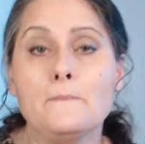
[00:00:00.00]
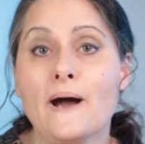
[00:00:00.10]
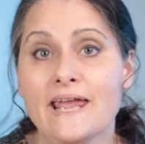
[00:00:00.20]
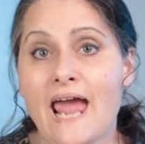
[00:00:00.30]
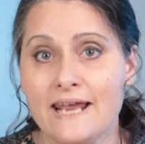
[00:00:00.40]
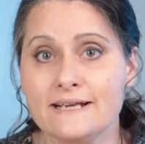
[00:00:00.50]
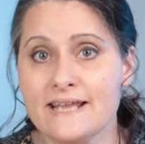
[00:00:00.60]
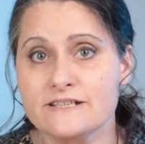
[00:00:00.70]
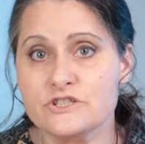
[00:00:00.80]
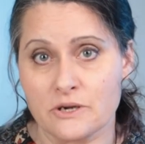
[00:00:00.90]
By adding
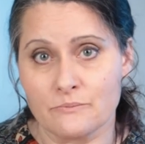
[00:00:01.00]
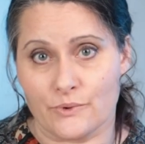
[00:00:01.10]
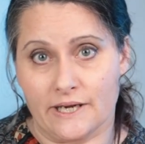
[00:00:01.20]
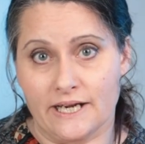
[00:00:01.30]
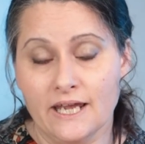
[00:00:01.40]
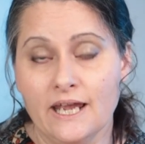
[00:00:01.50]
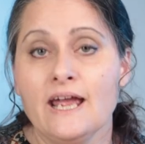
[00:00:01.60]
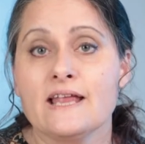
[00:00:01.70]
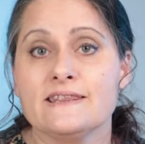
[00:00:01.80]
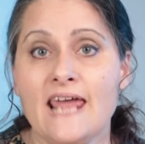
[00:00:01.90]
that jump ring,
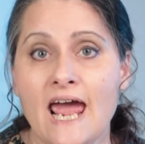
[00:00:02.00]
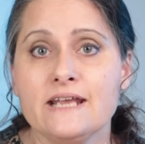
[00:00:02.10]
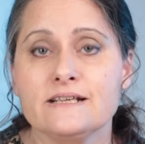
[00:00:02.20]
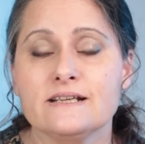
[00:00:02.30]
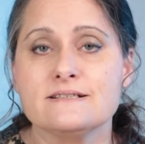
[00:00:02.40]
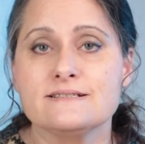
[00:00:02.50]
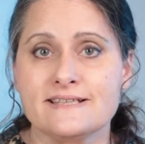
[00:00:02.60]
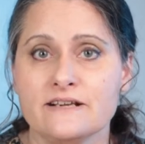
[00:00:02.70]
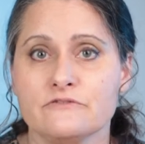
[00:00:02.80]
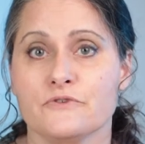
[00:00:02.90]
that
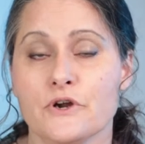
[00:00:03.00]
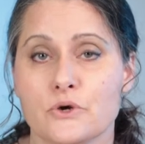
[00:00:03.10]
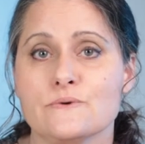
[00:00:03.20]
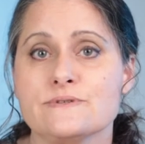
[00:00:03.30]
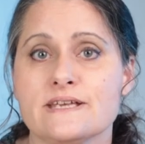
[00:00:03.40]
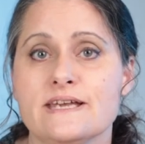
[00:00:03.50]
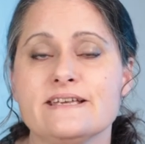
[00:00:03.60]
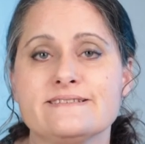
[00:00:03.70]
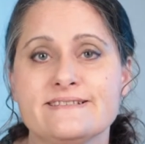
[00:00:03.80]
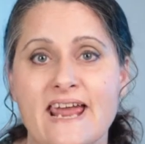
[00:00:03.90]
set of rows
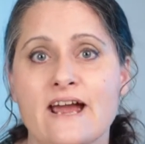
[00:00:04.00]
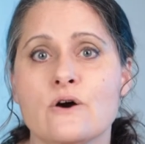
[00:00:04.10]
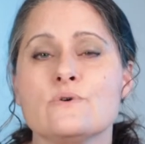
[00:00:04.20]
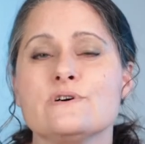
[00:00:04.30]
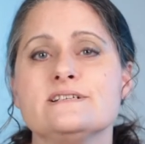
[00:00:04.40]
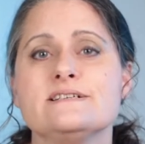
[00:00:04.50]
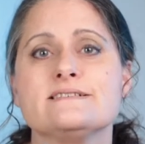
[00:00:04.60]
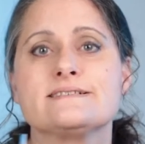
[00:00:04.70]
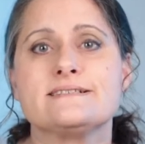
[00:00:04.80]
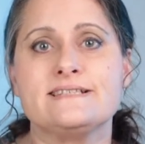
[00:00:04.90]
is now
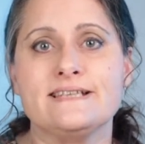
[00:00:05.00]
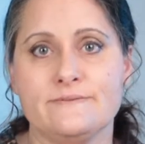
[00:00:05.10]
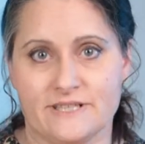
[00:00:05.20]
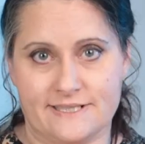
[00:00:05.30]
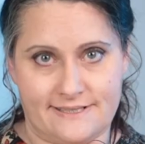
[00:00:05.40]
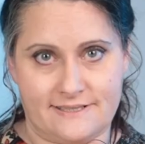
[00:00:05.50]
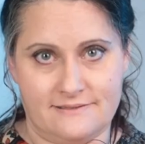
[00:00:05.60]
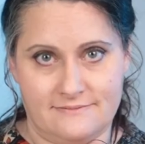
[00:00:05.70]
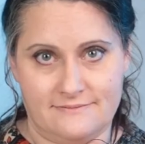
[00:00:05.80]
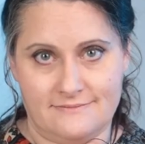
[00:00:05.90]
seamless.
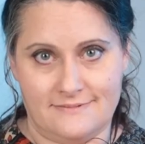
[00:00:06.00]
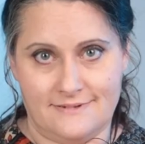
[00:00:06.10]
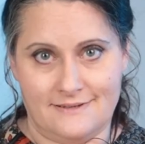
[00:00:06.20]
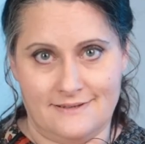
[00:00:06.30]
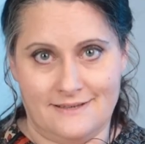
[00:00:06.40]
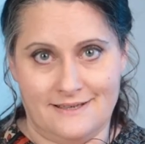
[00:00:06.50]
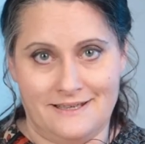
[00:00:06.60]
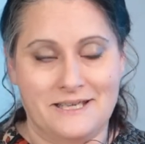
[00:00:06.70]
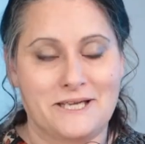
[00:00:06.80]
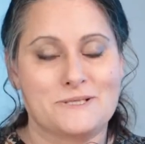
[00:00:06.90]

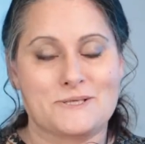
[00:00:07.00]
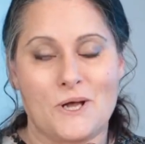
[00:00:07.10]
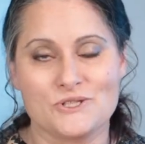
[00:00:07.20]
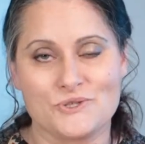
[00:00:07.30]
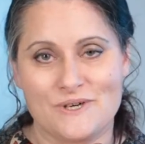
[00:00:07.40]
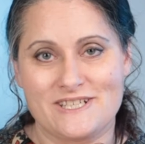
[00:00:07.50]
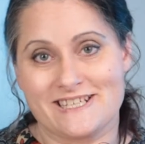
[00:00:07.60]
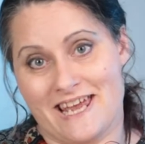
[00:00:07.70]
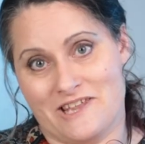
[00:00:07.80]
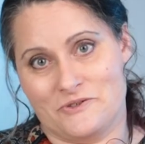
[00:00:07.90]
It's all joined
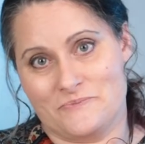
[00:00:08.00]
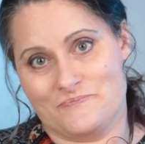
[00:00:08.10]
together.